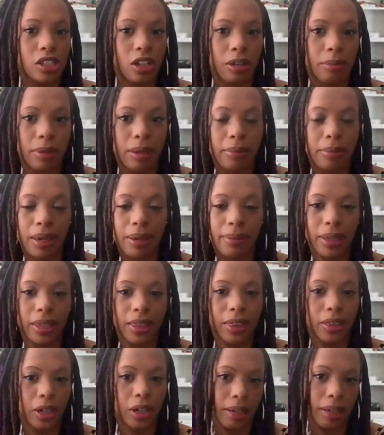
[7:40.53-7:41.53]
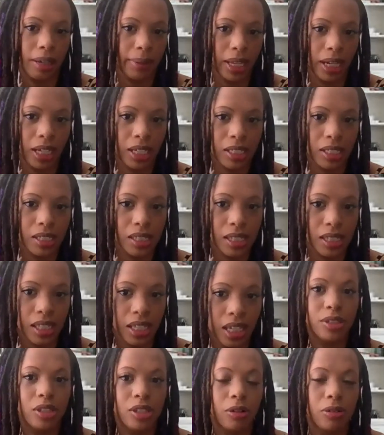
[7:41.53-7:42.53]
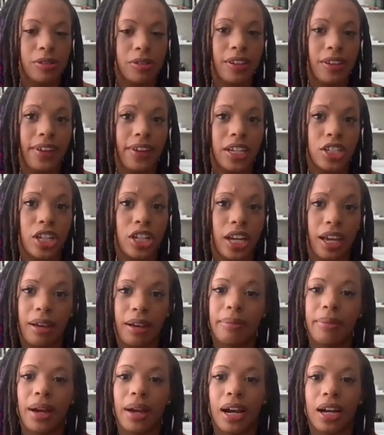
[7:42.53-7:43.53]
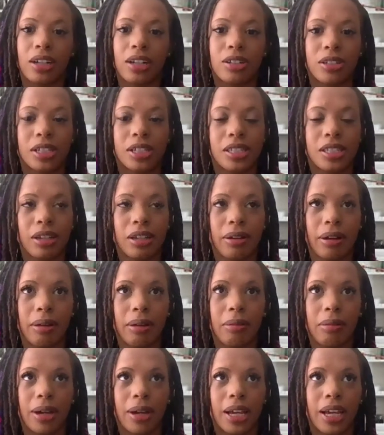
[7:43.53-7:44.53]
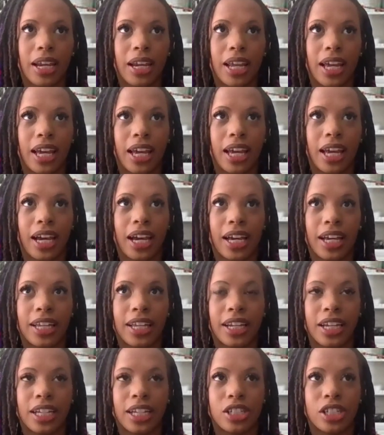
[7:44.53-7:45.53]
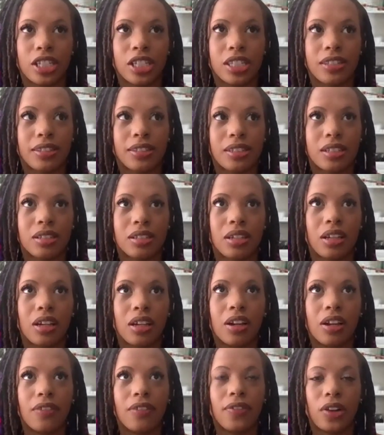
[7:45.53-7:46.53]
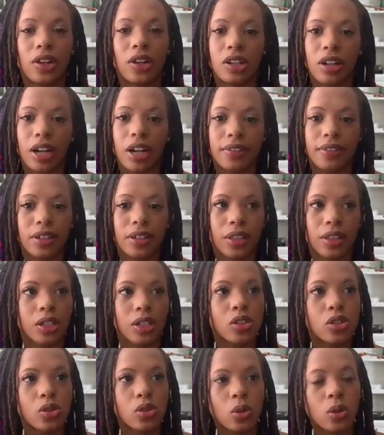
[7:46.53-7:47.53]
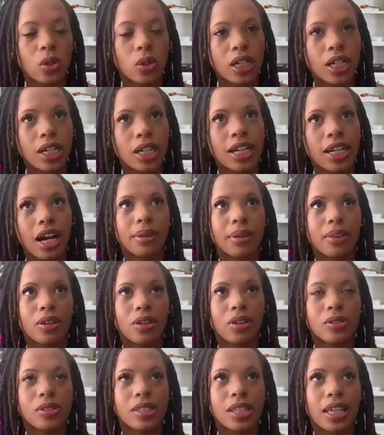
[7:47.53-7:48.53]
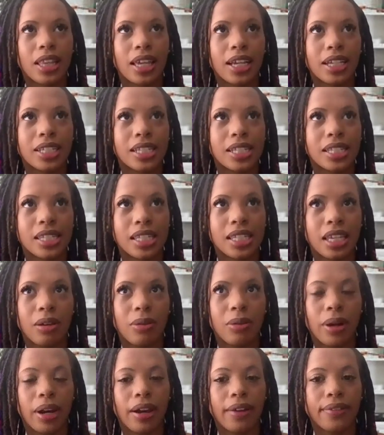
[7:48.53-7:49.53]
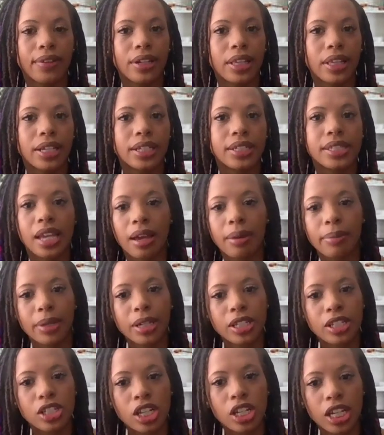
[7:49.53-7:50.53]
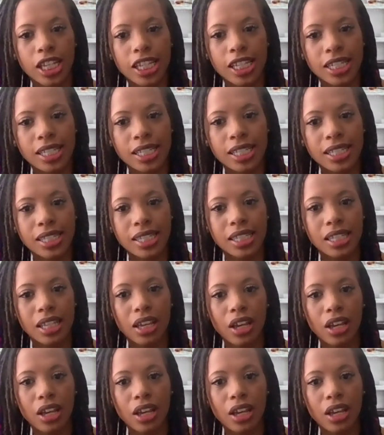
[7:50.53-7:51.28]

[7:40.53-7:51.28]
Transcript: took me maybe 30 minutes. So it was at H&M actually. So I went and I just photographed around the store. Those they like to see whatever like damage is